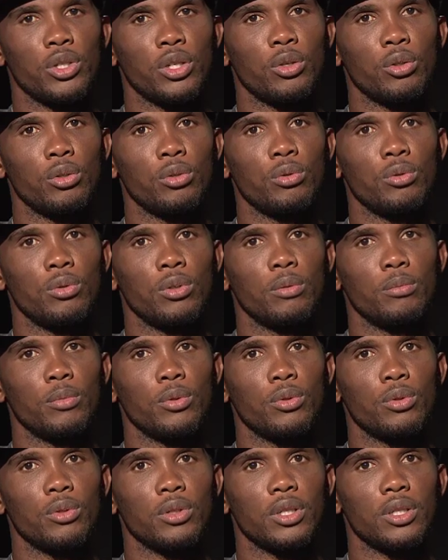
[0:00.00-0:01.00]
I met a
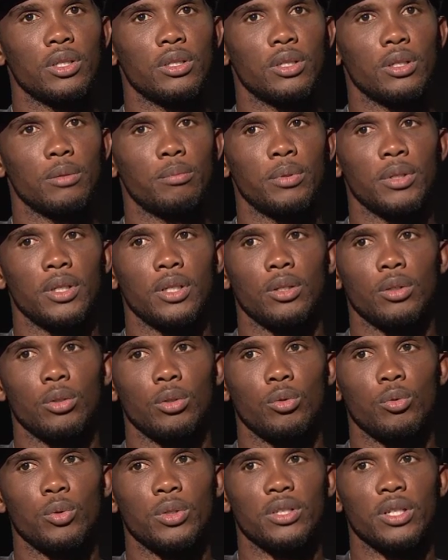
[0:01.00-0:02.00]
man named Luis
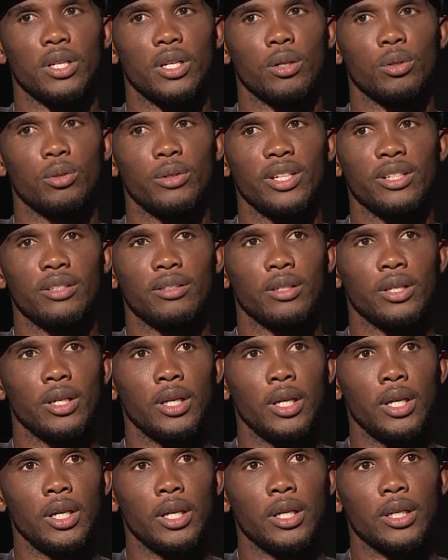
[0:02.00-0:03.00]
Aragonés.
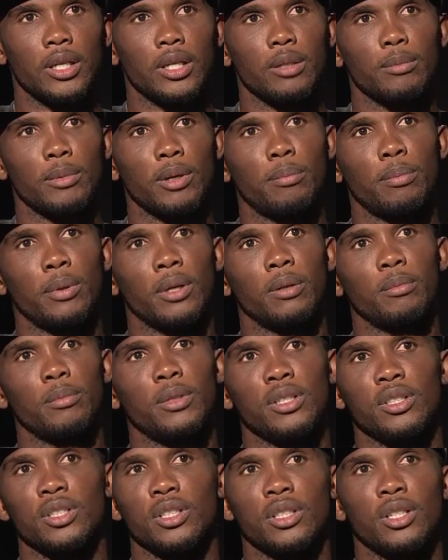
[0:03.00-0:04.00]
It was a
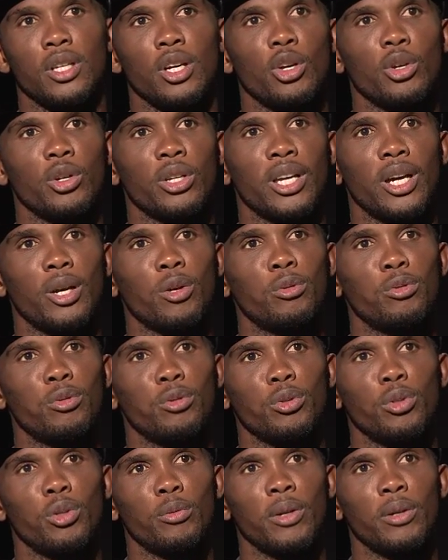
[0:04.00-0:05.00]
crucial moment in my
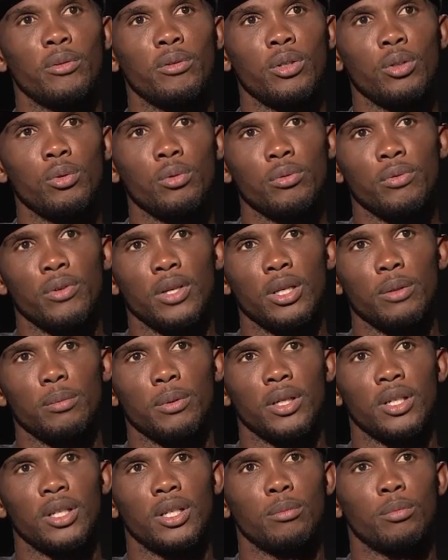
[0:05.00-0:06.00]
life where
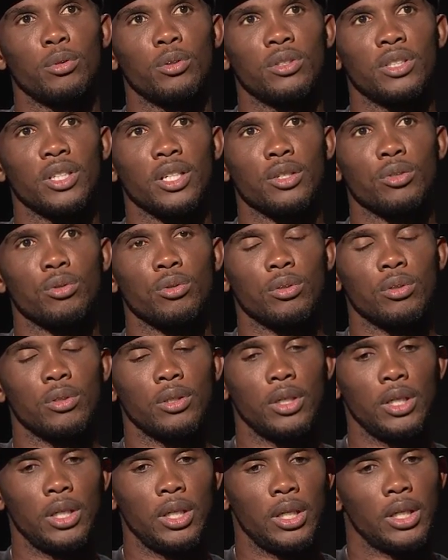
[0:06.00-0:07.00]
I had to take the right
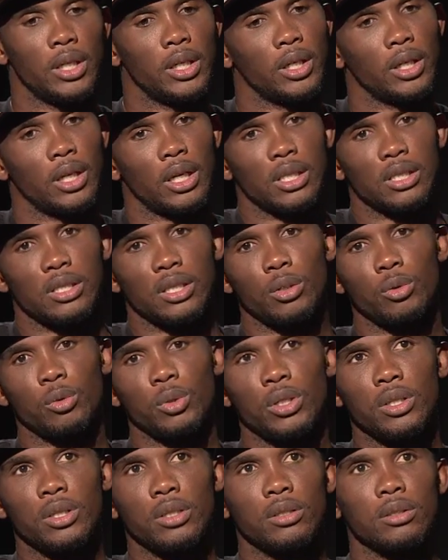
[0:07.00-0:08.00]
direction.
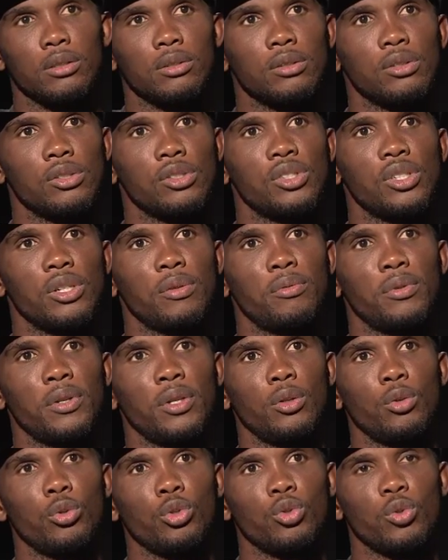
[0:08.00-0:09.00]
And thanks to
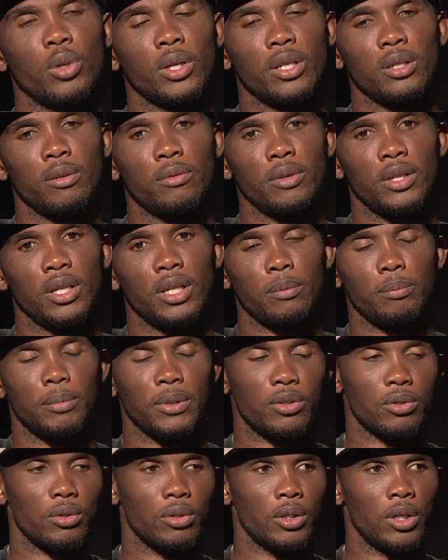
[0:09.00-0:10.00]
him, I did
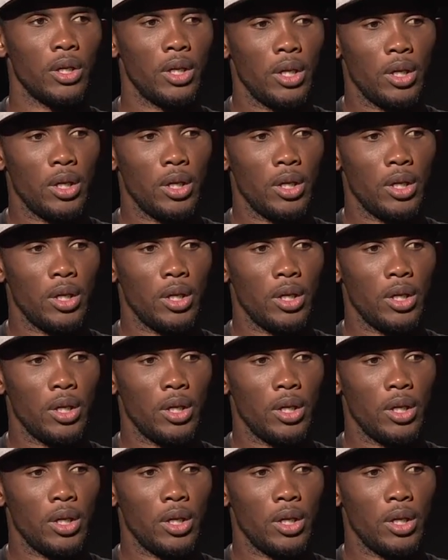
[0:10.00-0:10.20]
it.